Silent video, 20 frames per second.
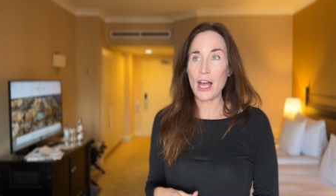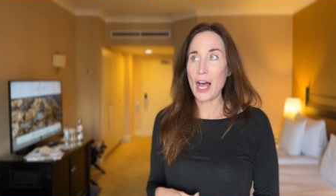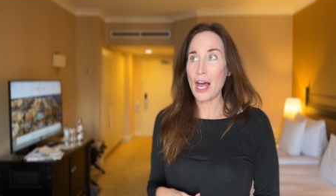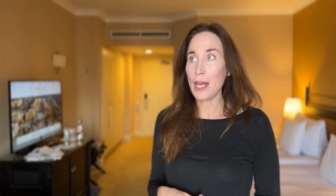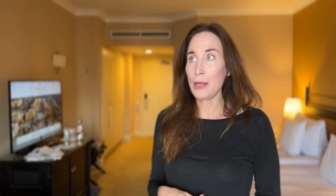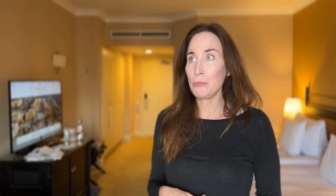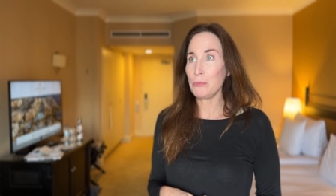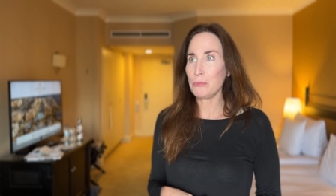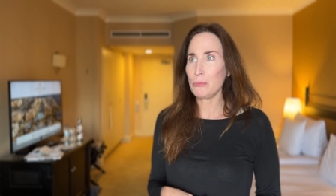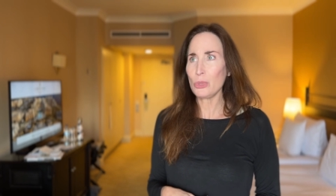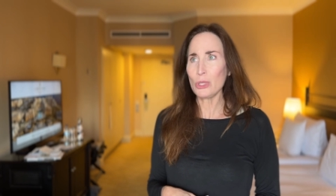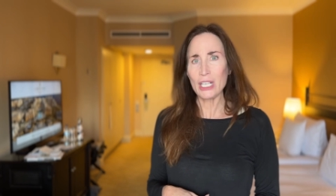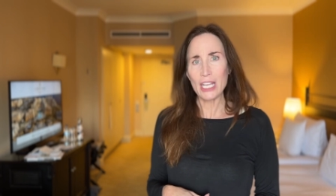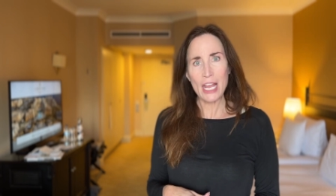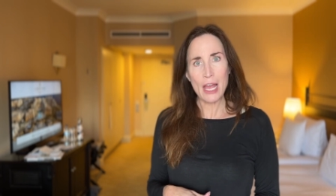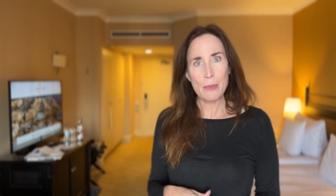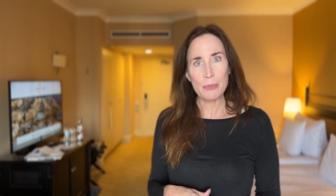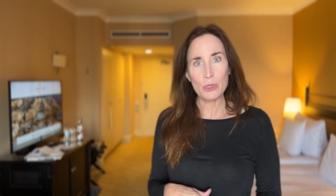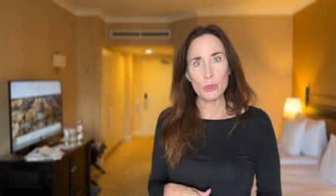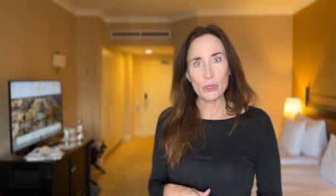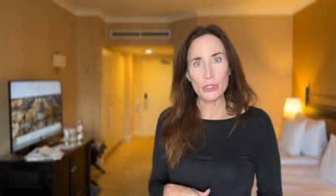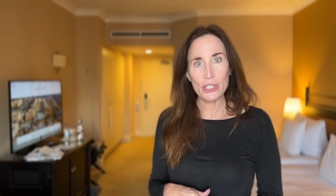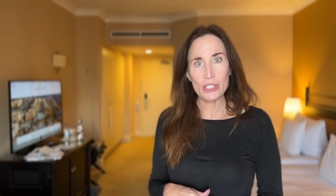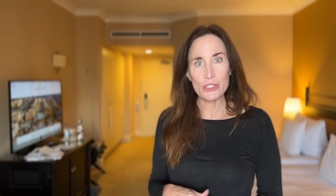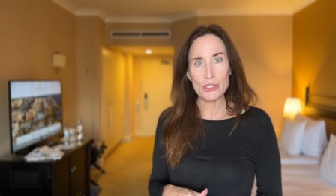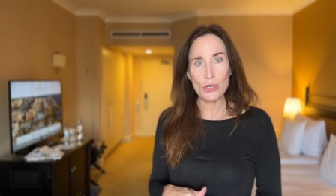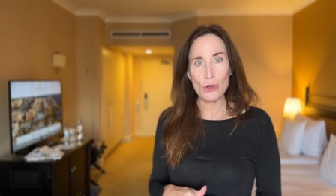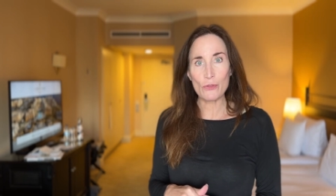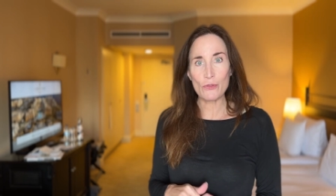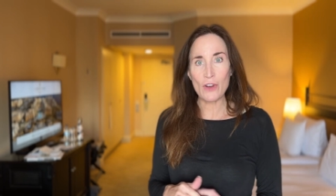I'm pretty happy with it
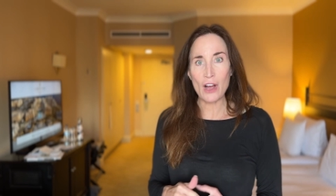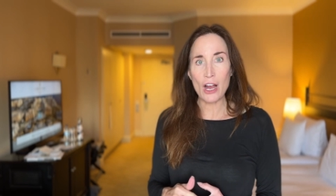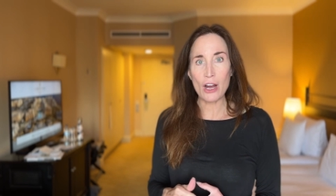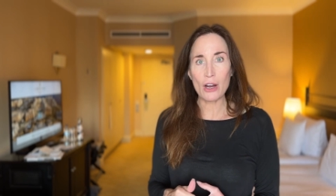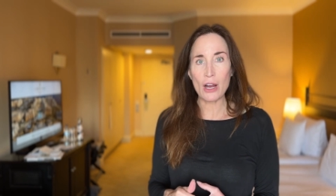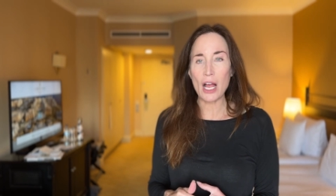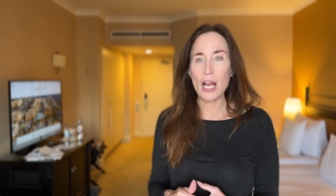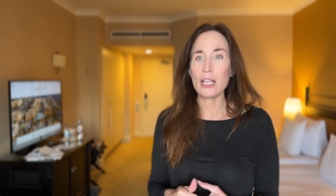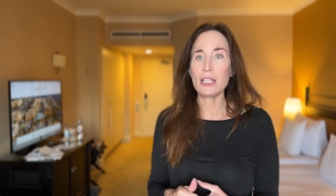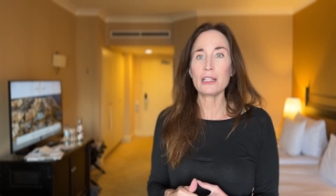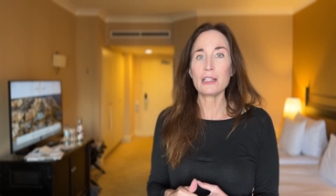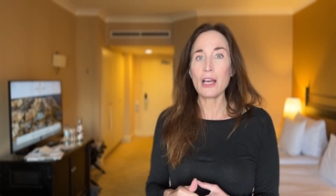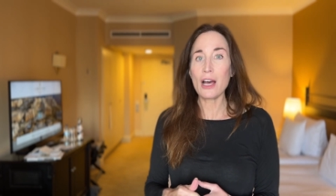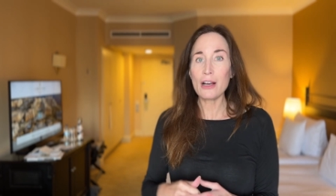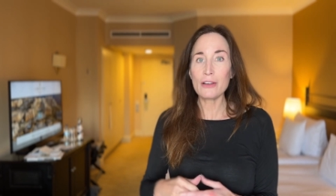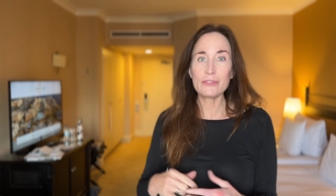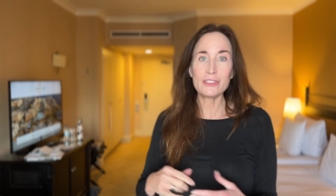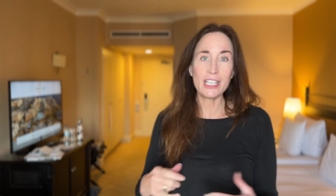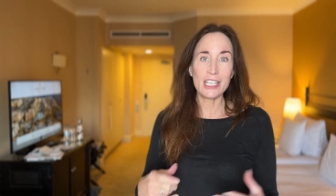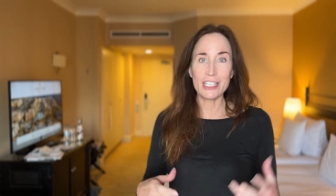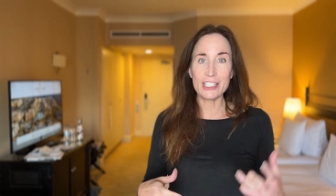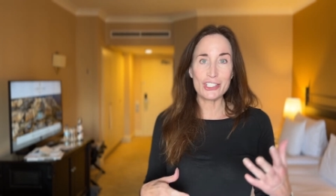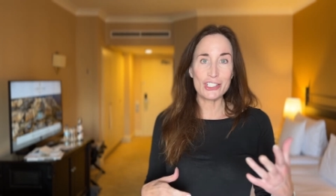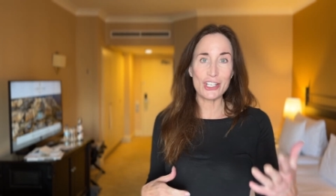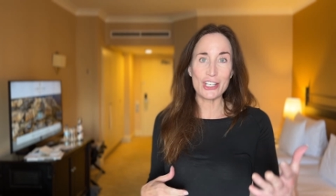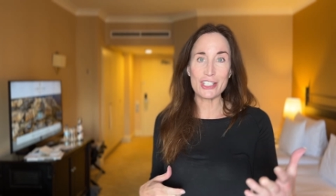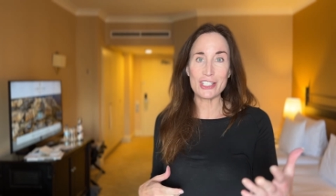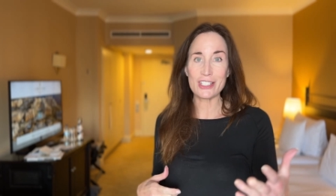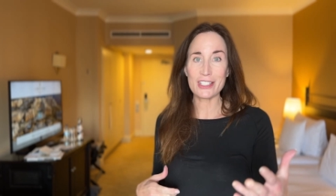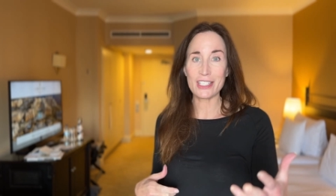so far. I love that it
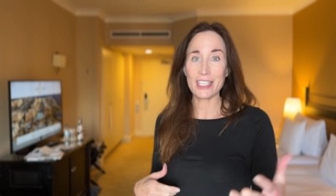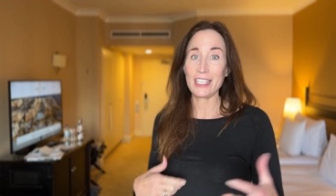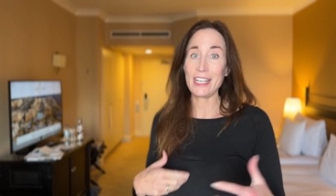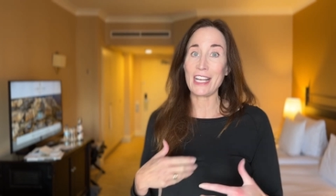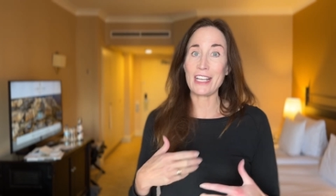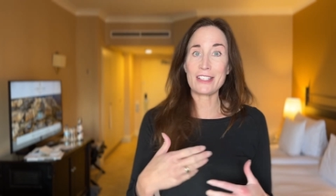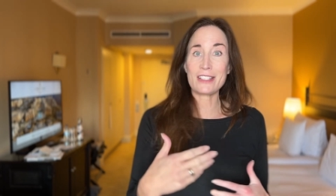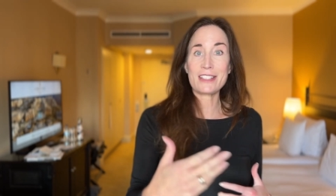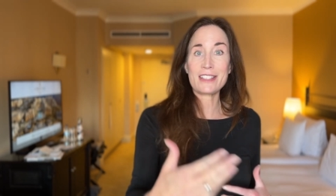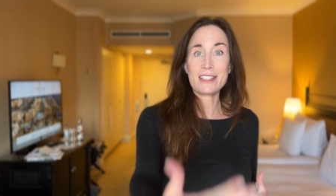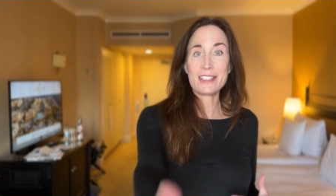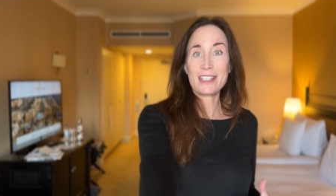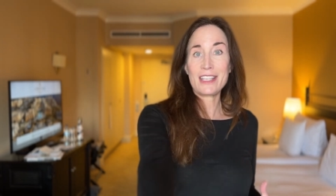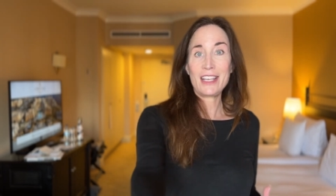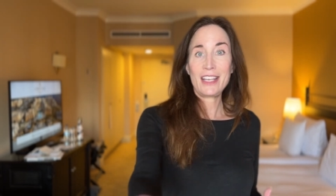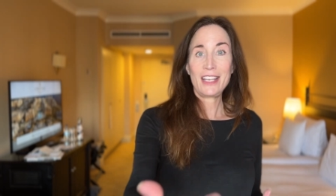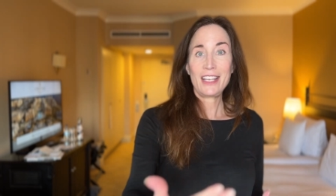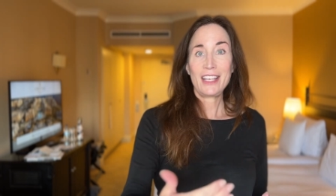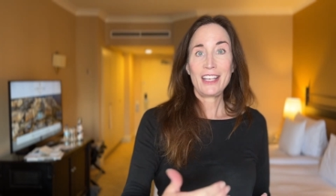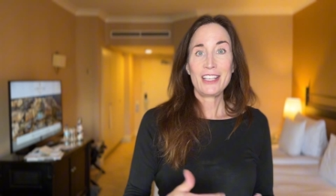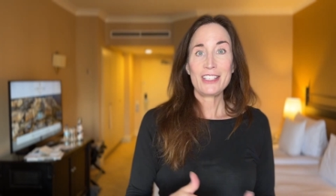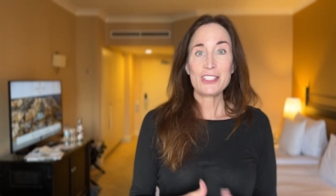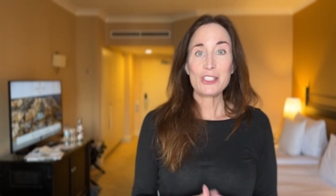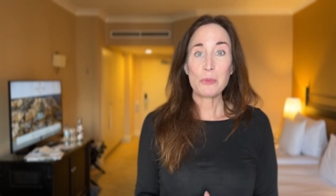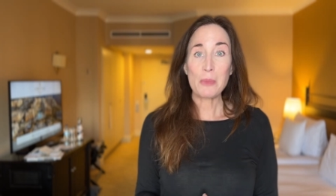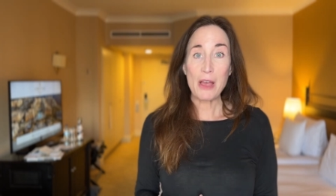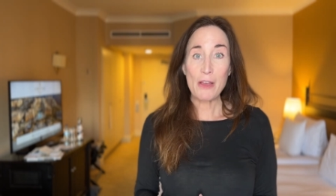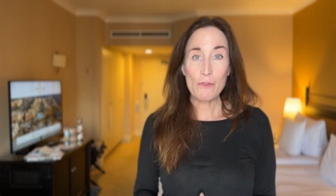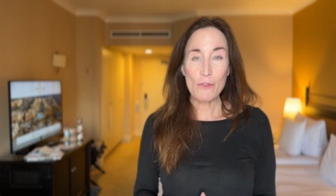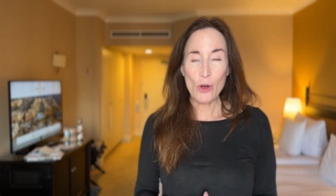just connects to
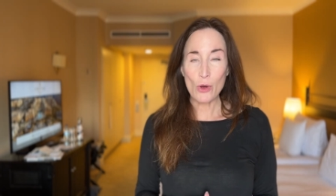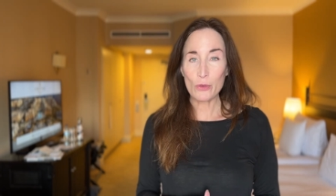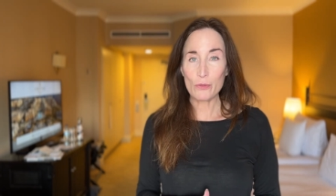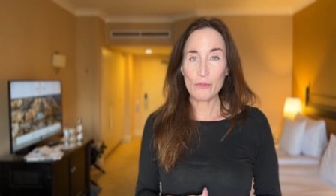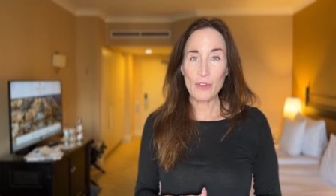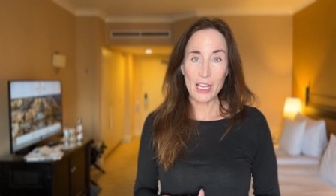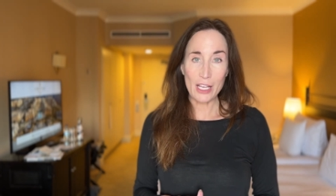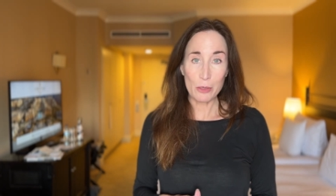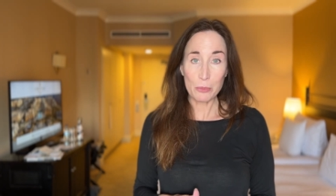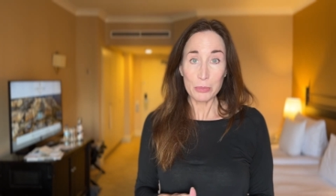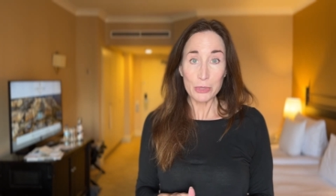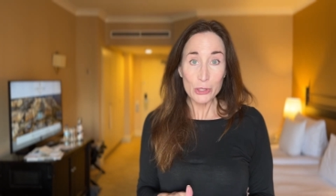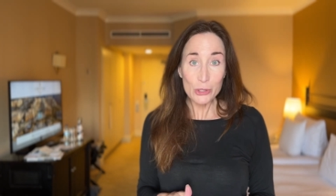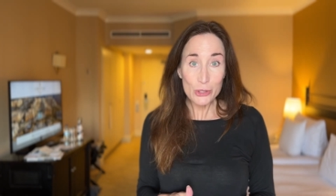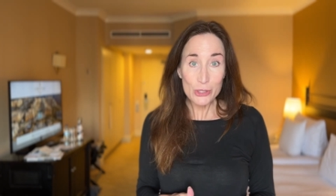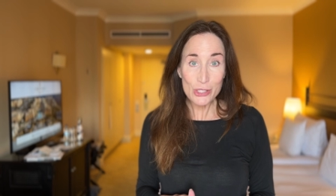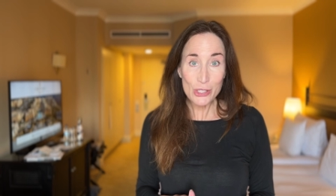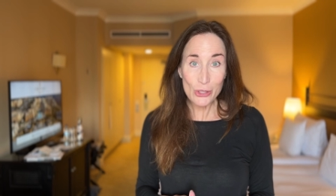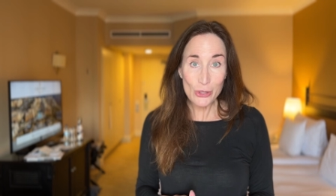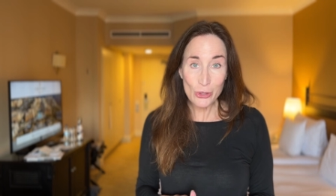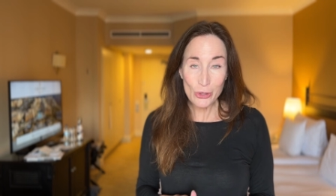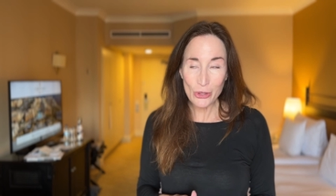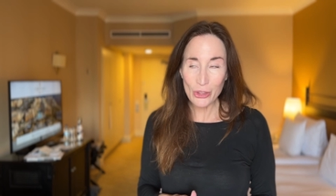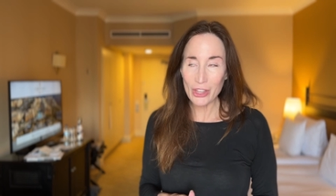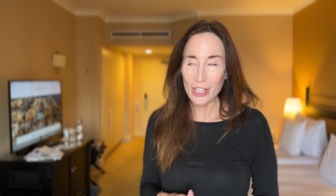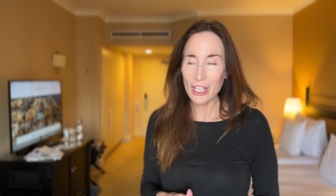my phone via Bluetooth.